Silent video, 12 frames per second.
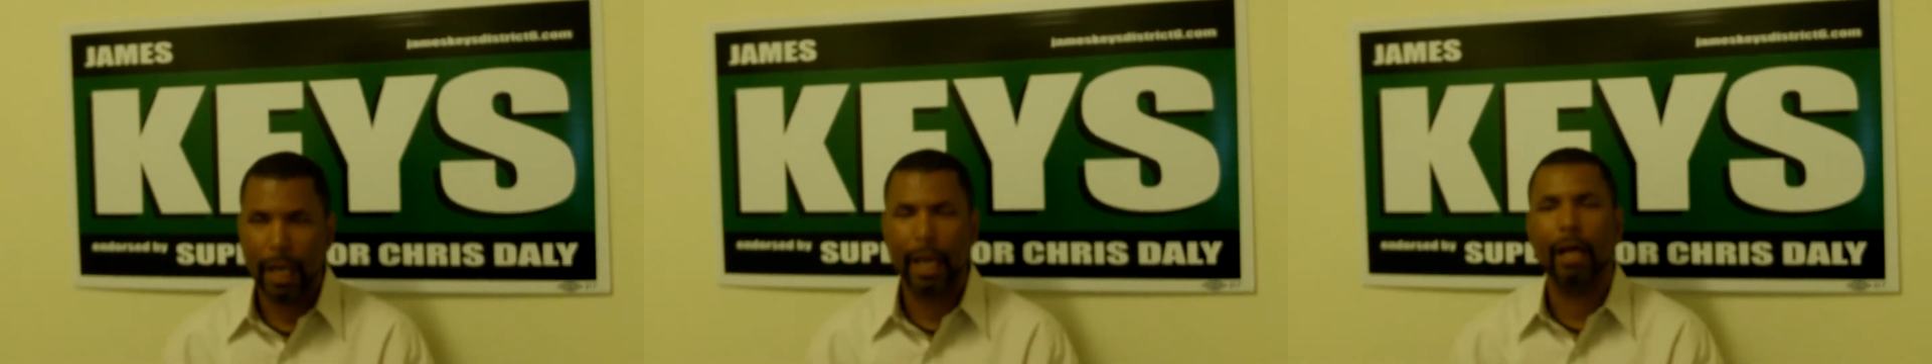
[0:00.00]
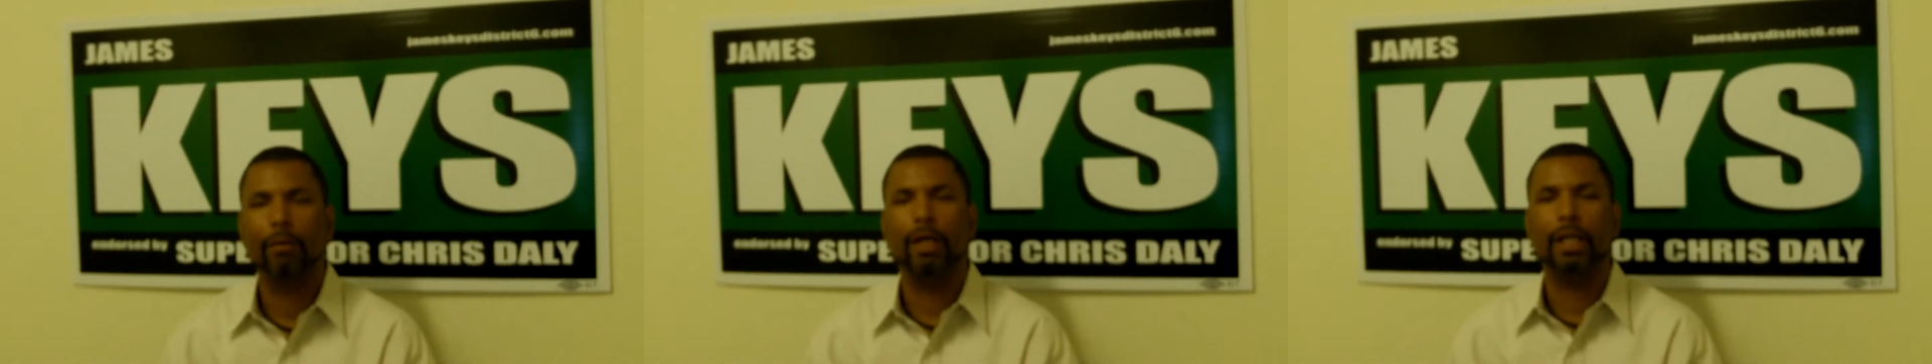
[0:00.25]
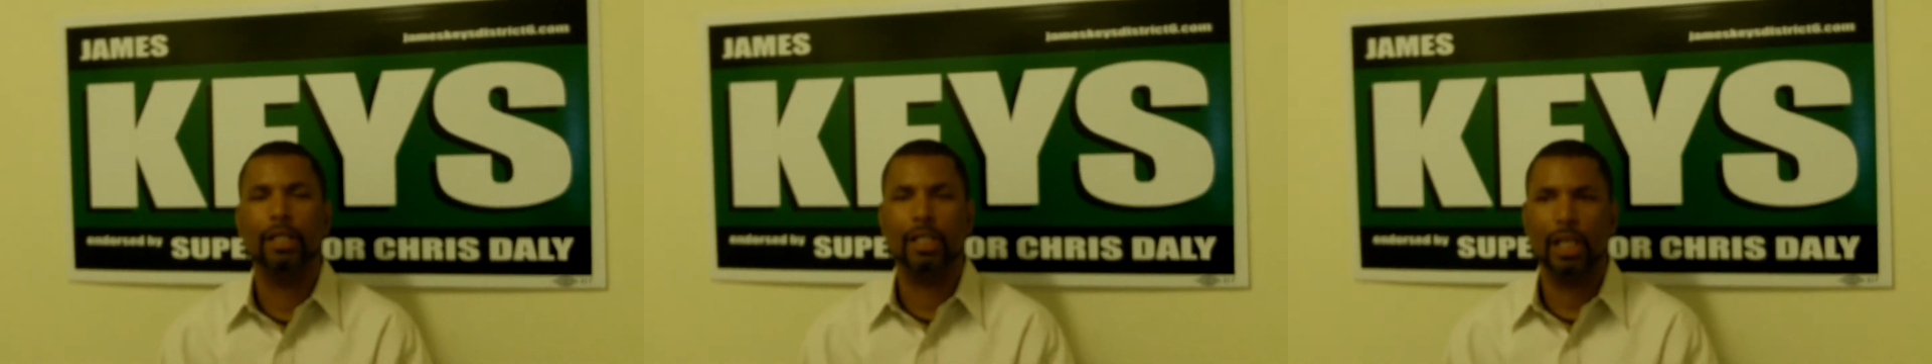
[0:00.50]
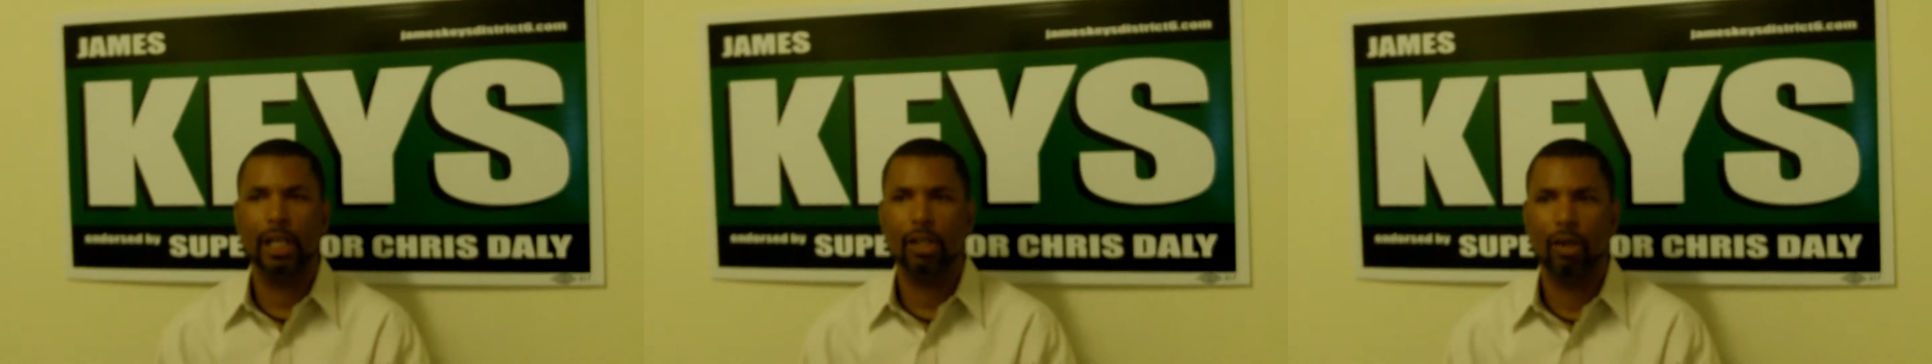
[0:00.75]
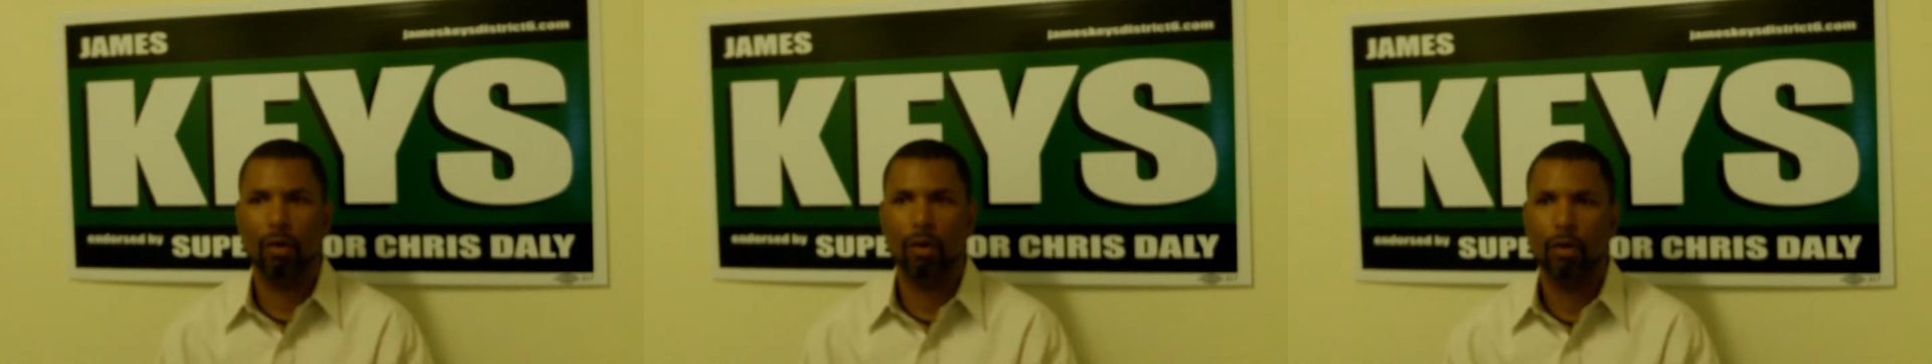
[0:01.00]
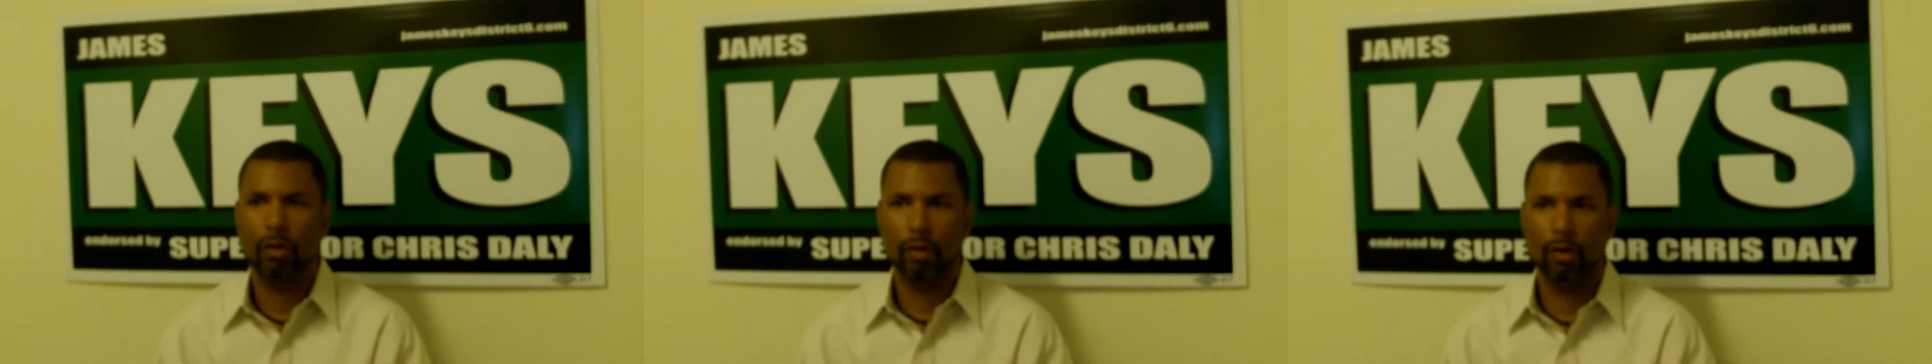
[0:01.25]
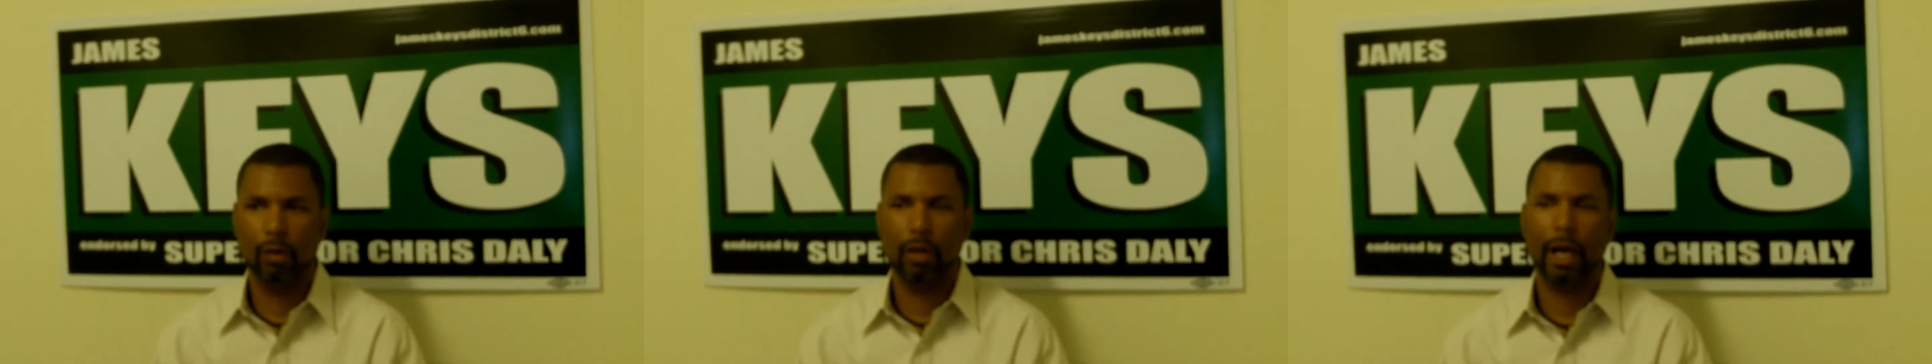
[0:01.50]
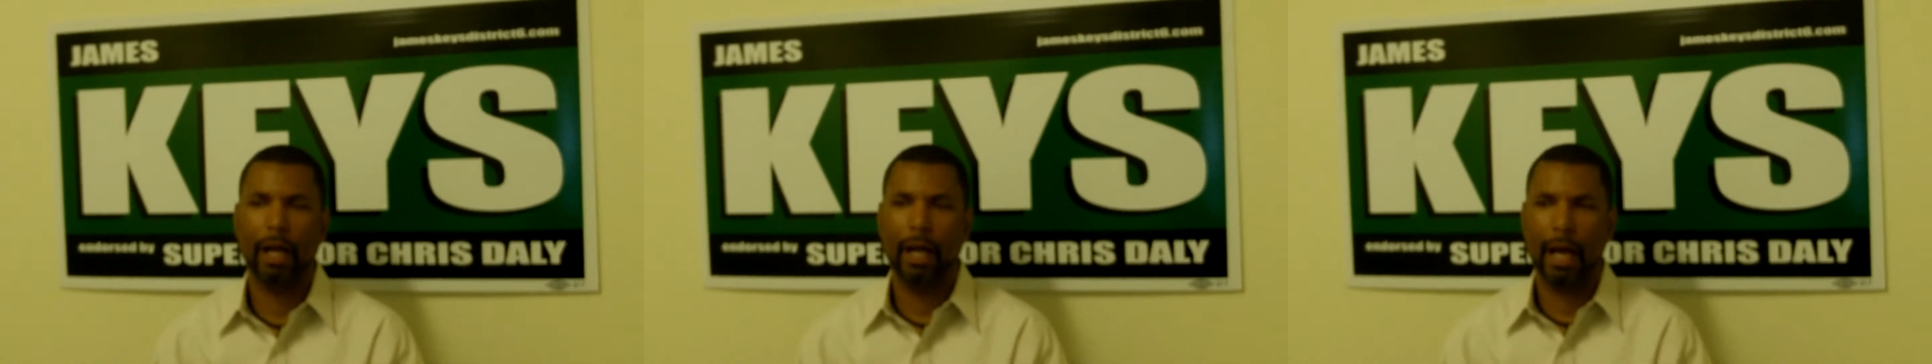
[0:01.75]
And I will continue to do
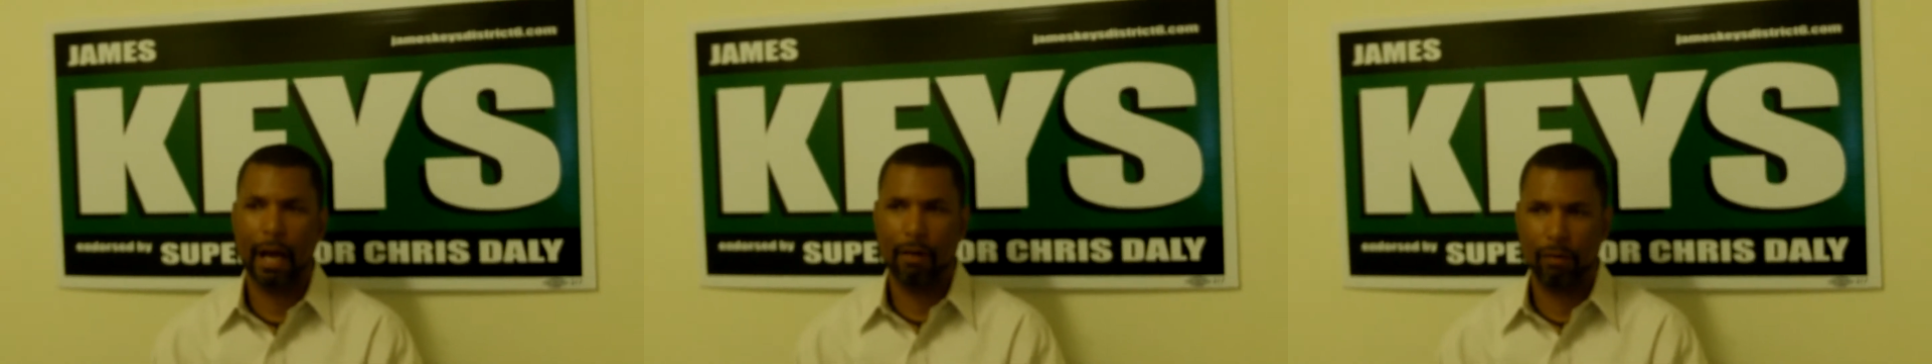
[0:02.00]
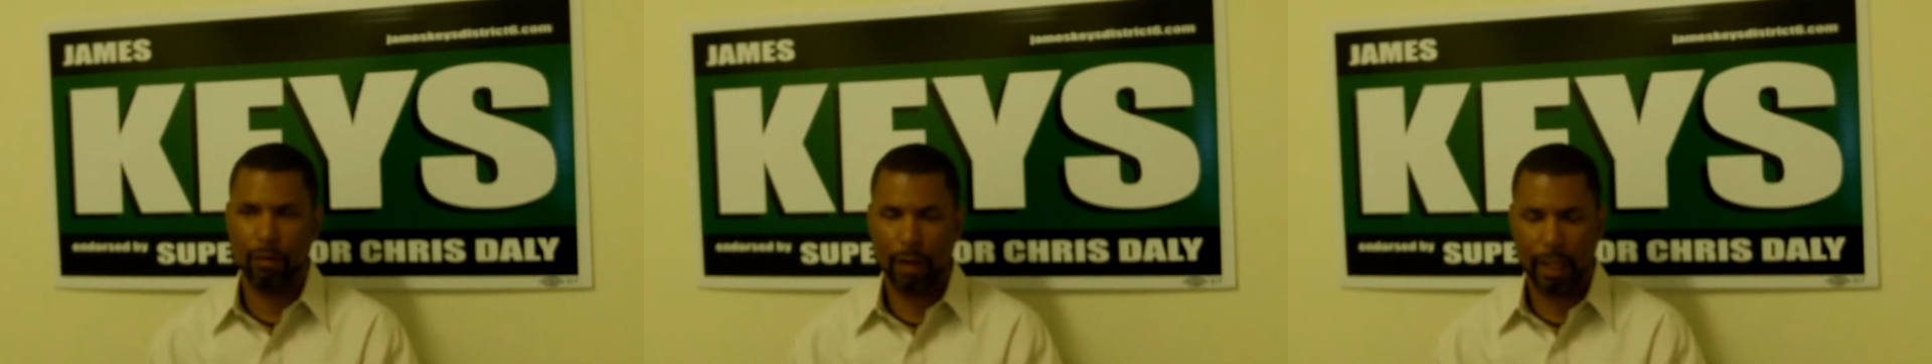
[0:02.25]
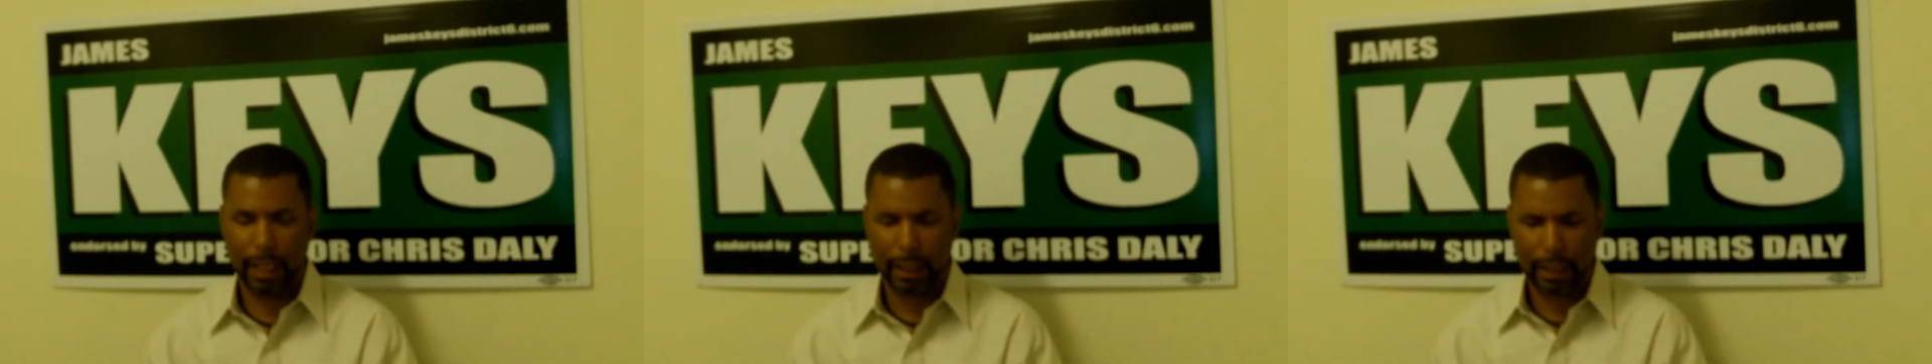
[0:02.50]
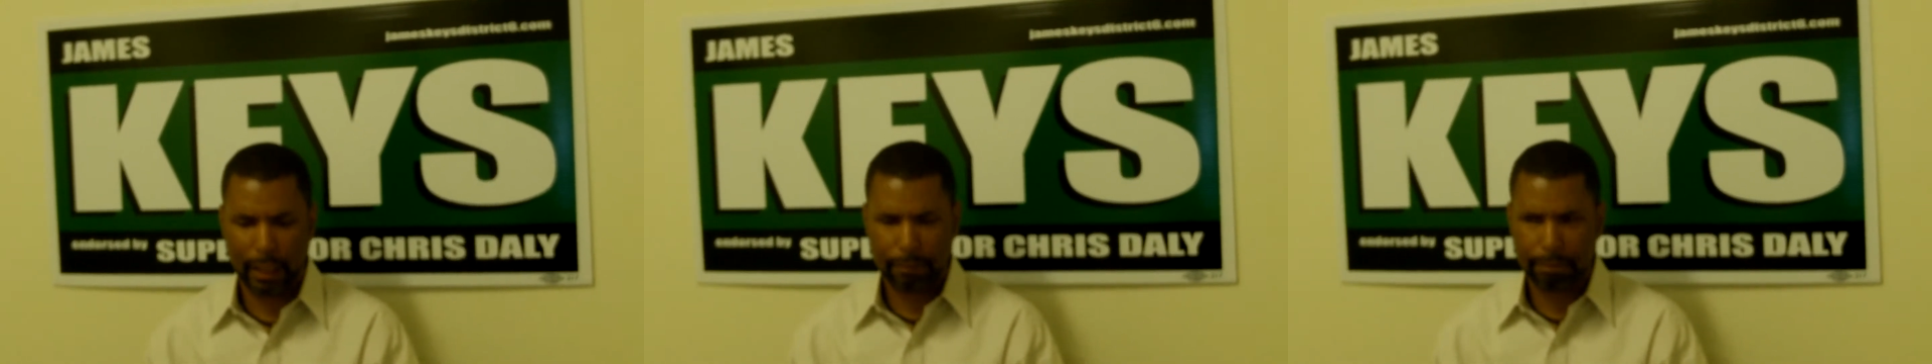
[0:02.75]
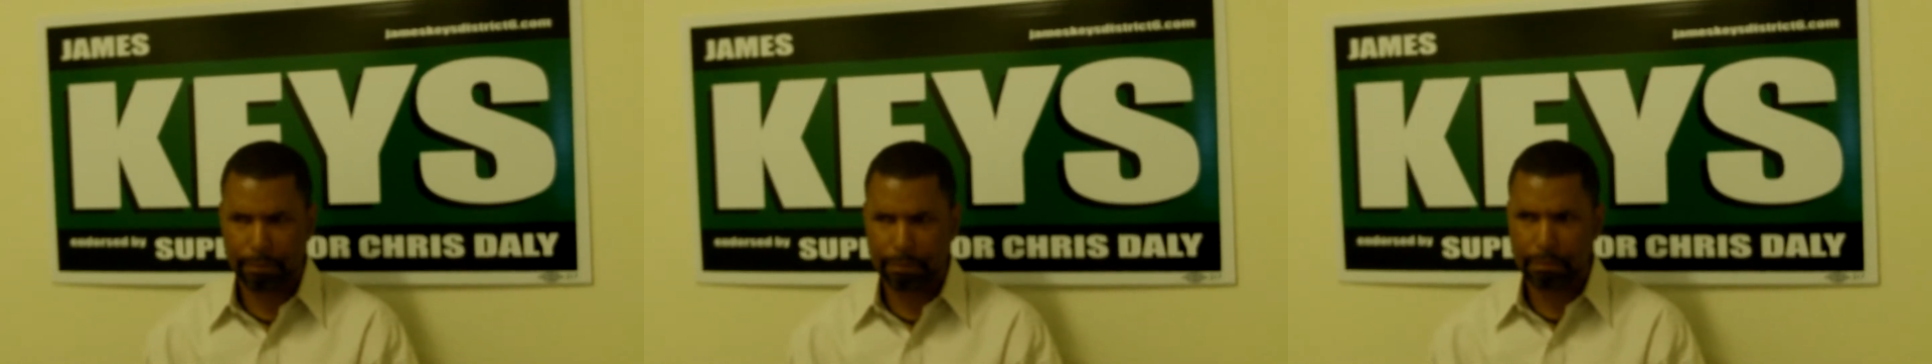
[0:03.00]
that after elected.